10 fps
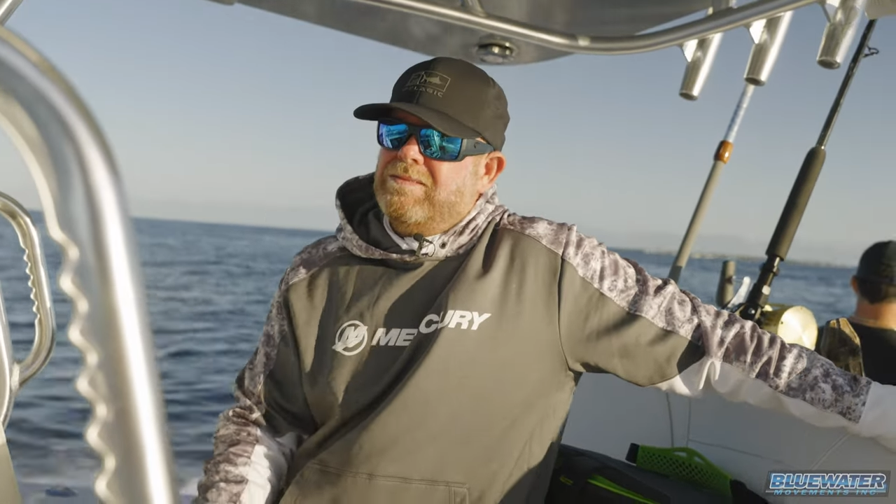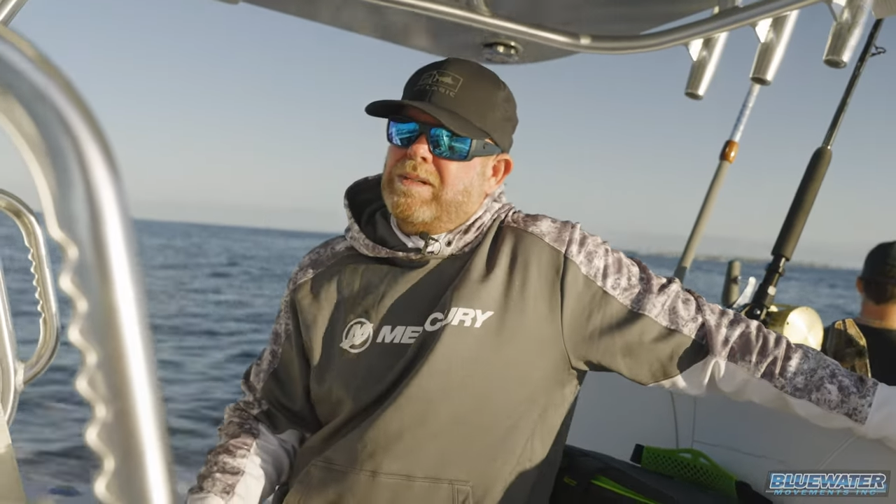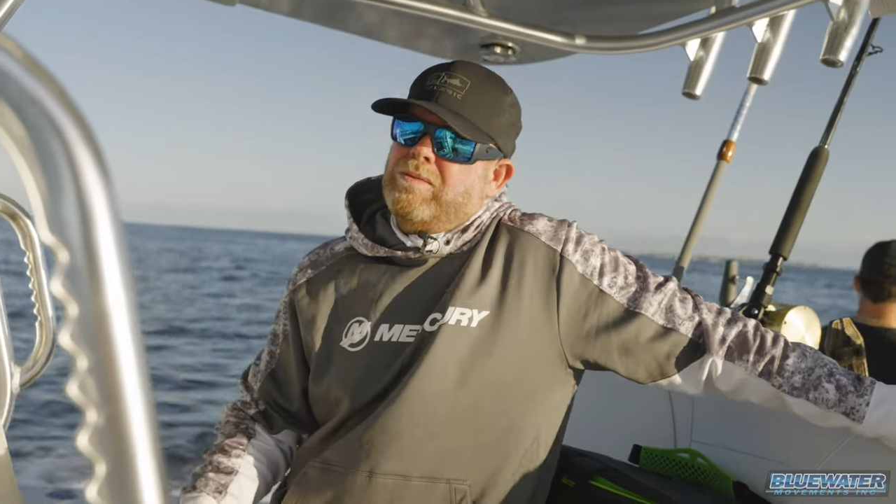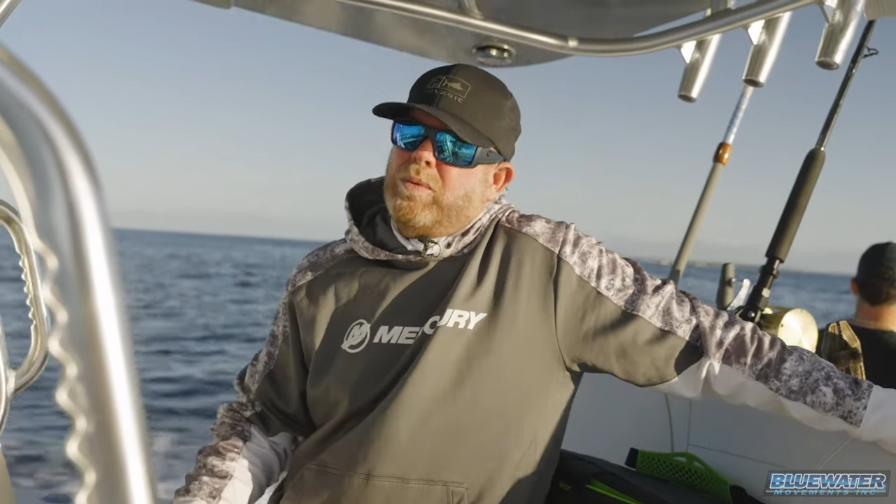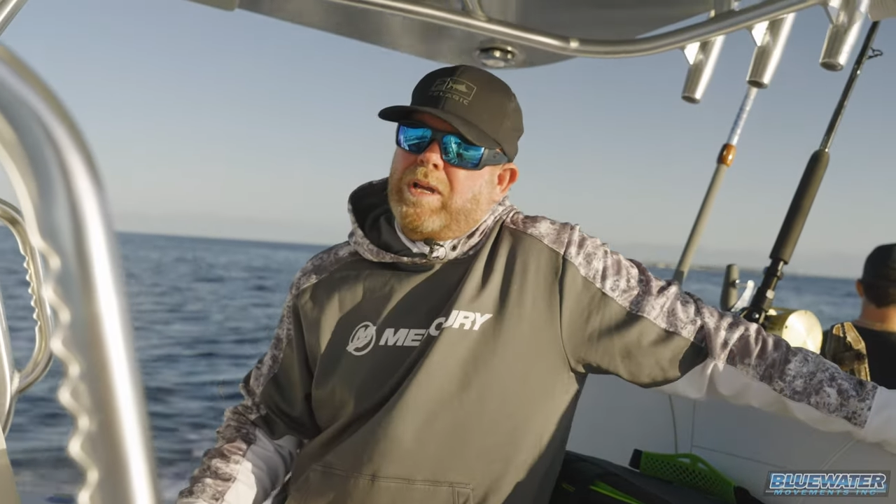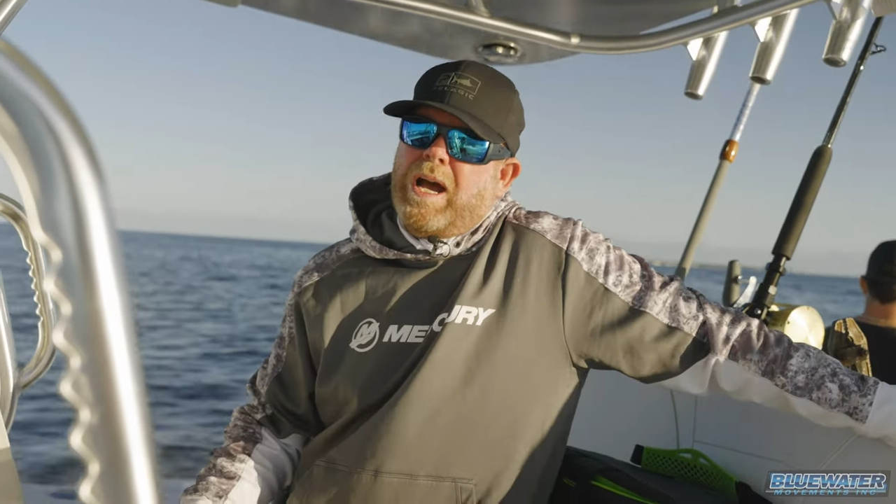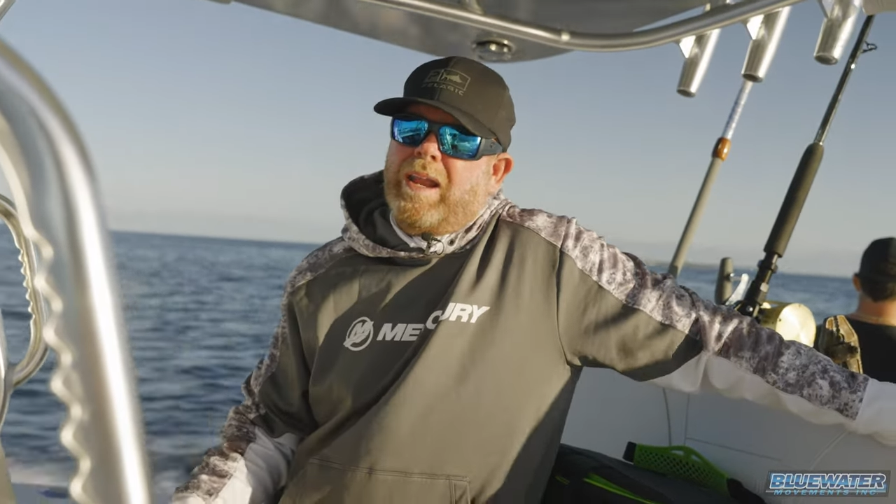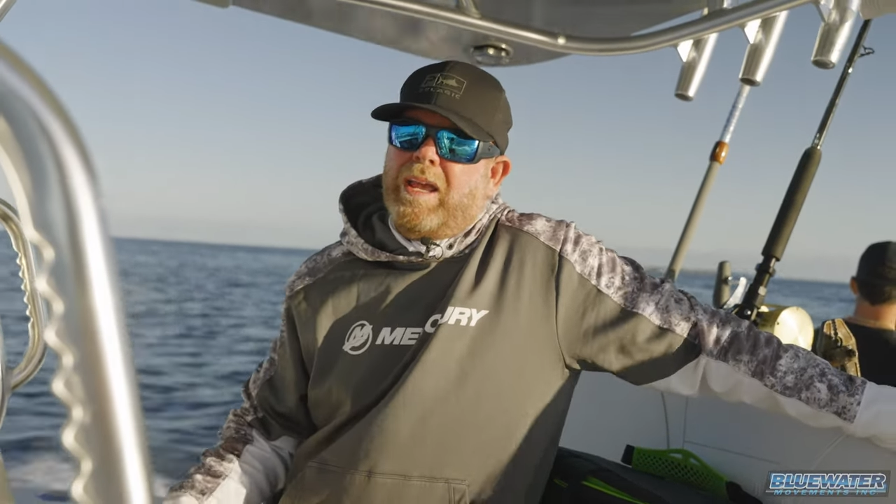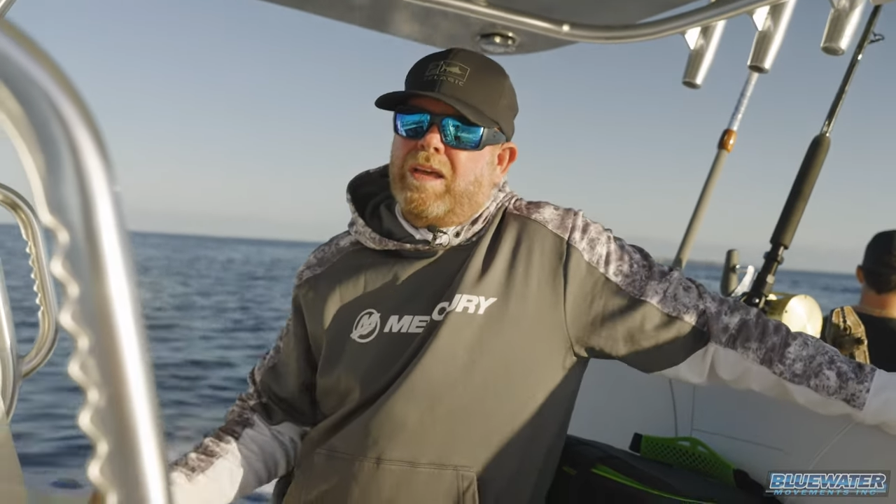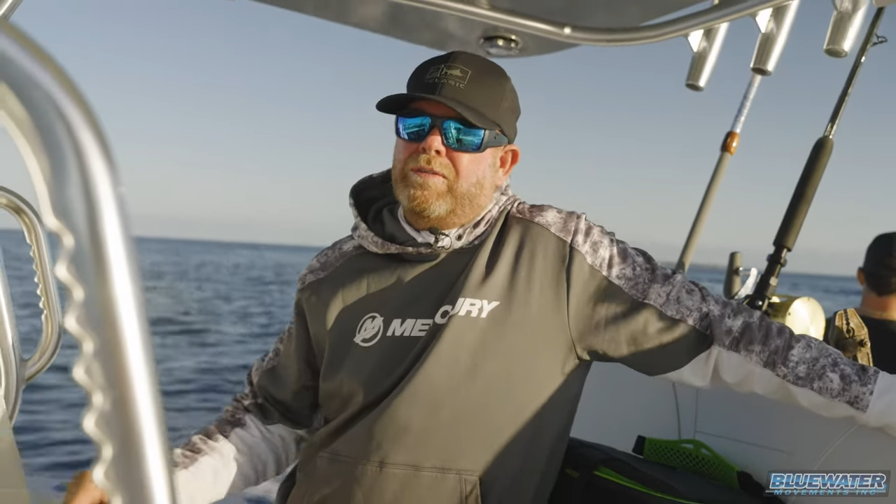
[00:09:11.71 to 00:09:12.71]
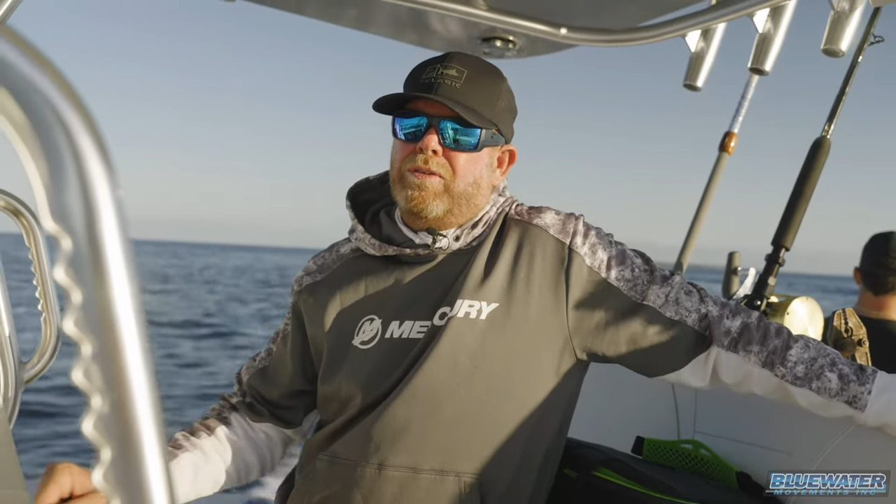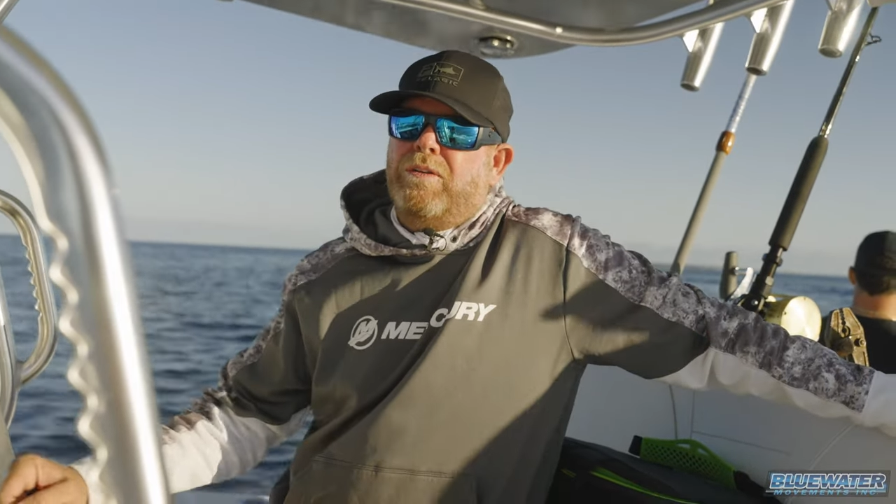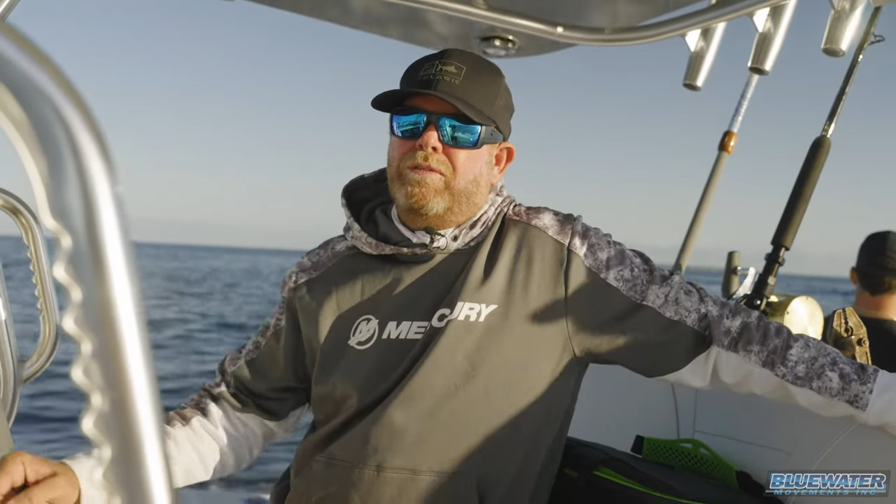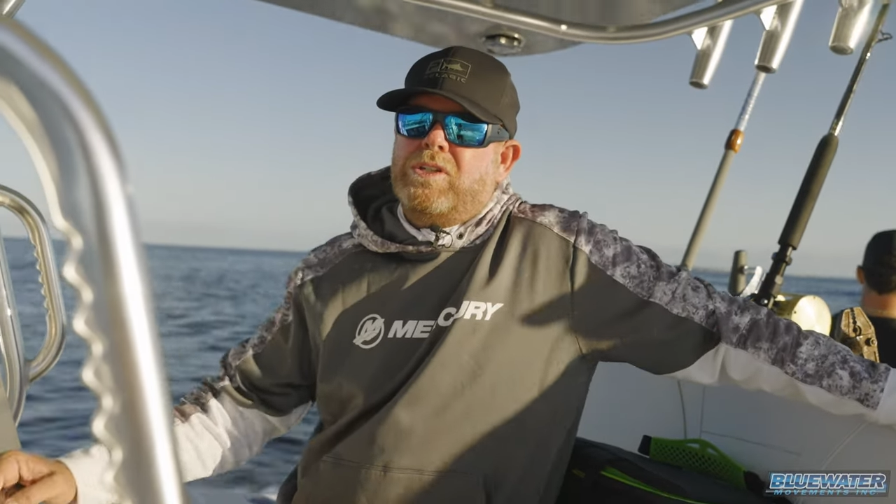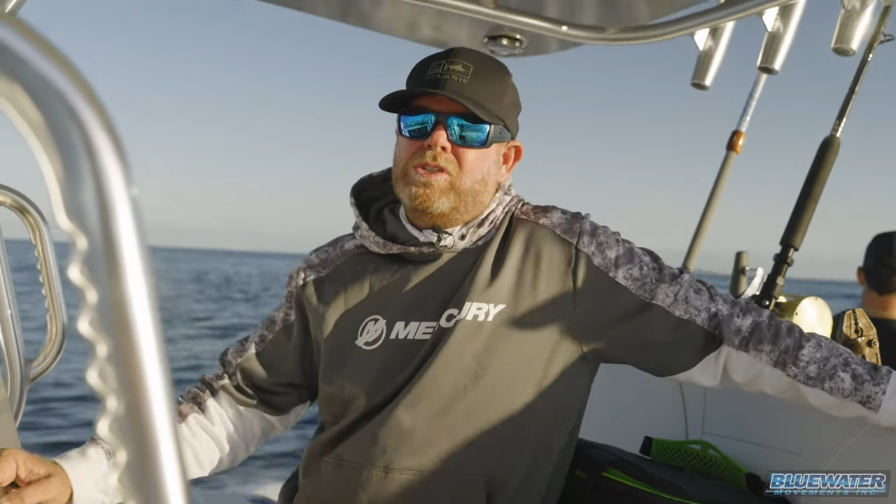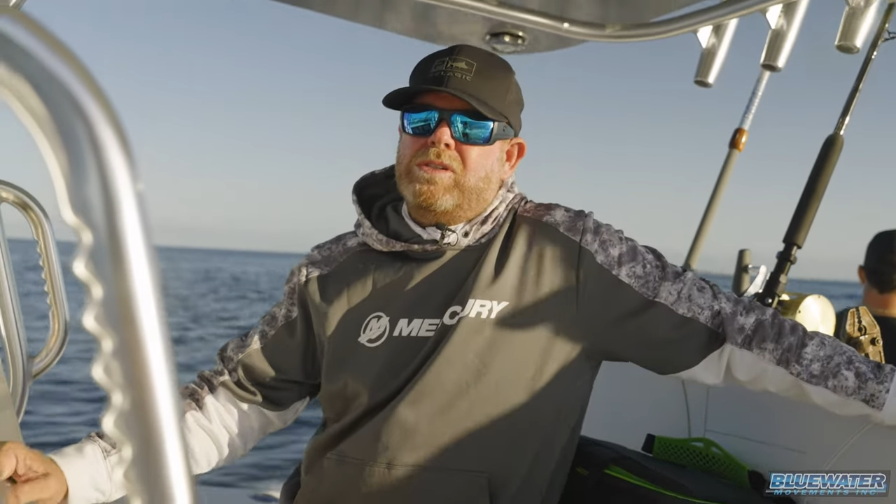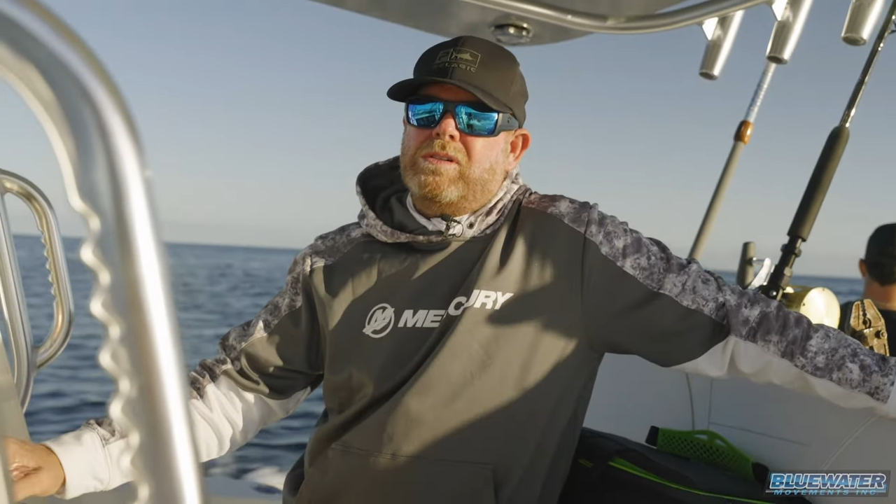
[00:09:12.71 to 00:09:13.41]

we, we caught a handful of fish